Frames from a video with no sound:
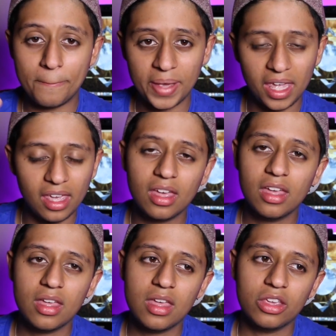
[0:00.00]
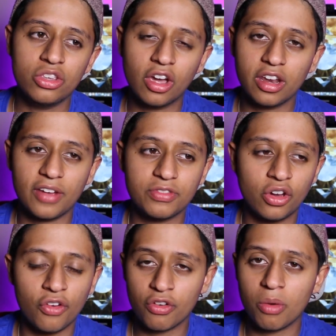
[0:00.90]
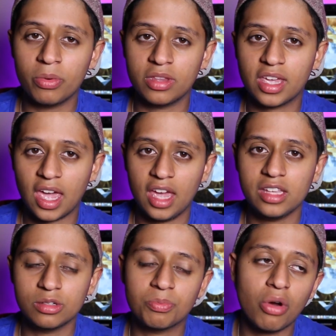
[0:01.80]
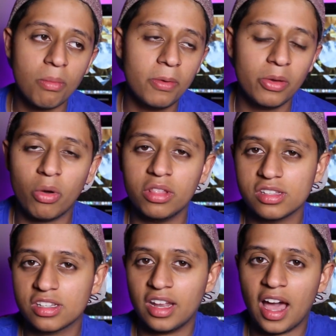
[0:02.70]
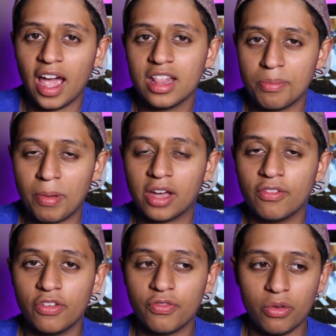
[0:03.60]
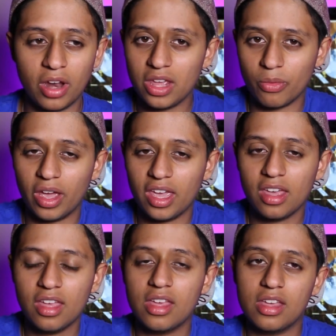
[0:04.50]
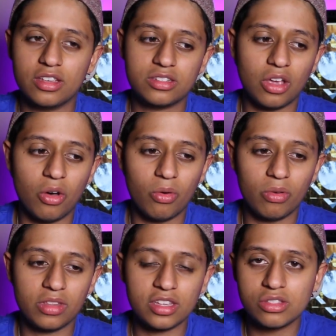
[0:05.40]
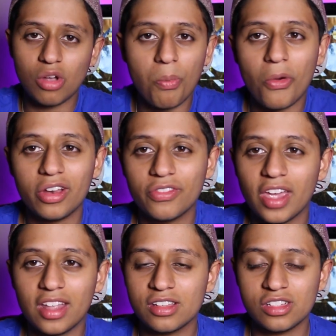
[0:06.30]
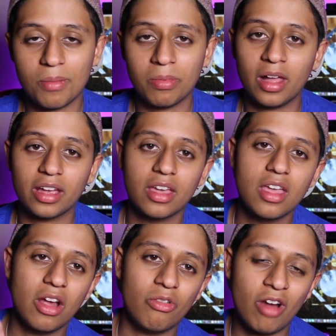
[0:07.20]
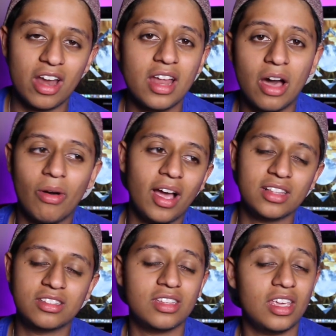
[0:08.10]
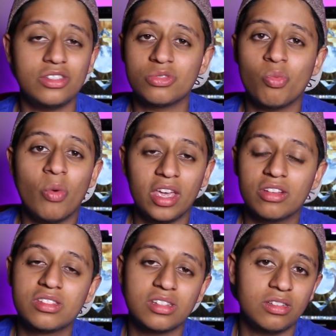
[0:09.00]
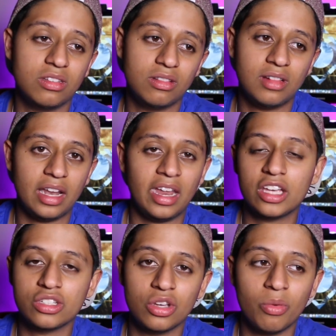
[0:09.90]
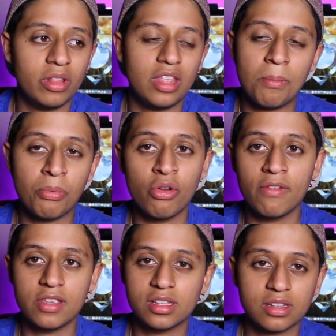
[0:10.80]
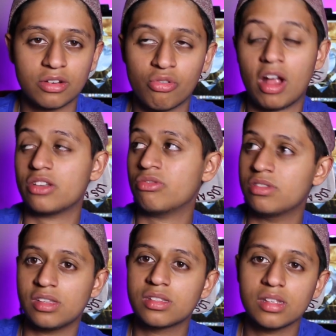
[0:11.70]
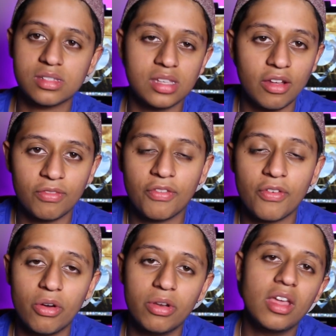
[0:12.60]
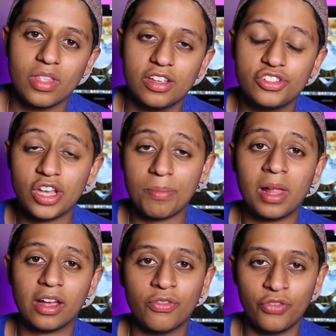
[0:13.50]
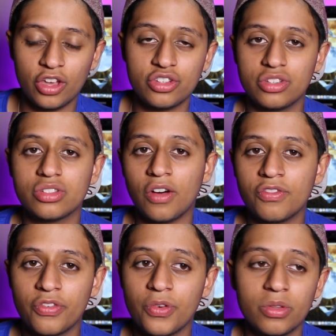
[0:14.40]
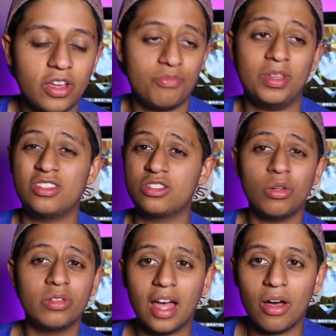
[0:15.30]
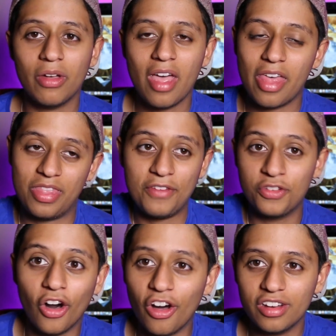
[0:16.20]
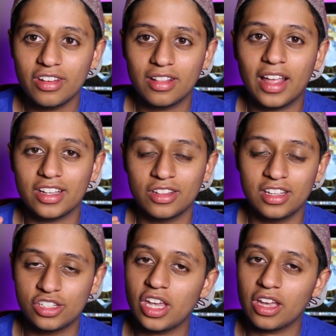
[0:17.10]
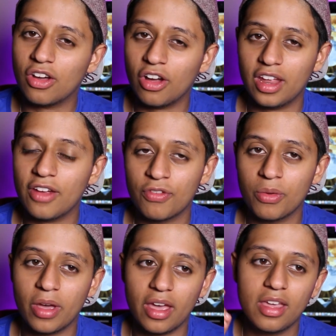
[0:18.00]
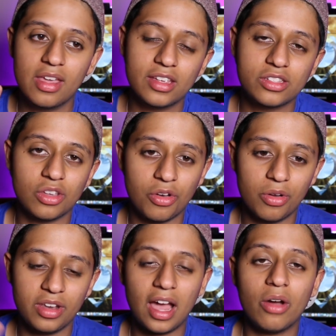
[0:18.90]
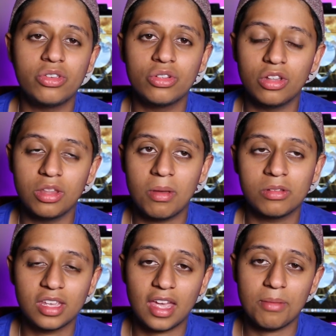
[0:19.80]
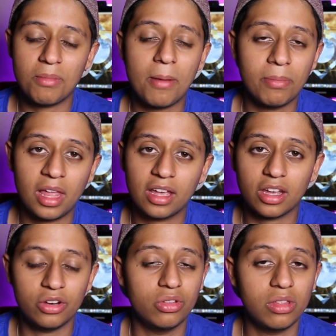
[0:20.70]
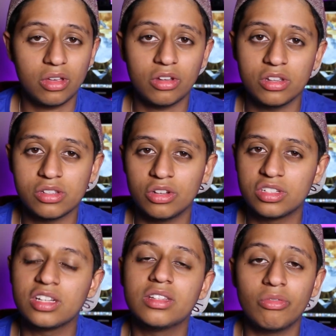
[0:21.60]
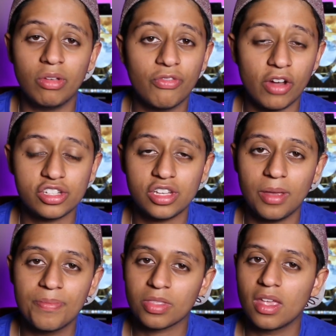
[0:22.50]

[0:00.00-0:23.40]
B, you're gonna have to cover it with a case, probably one that's gonna hide the back of your phone anyway. So there's no point of getting the jet black. Right now, I'd say just wait until like next year when they improve the scratch resistancy of the phone. Jet black versions of the phone have been sold out. They've gone, like legit gone everywhere. So now you'll only be able to get the matte black and all the other colors until they refresh it.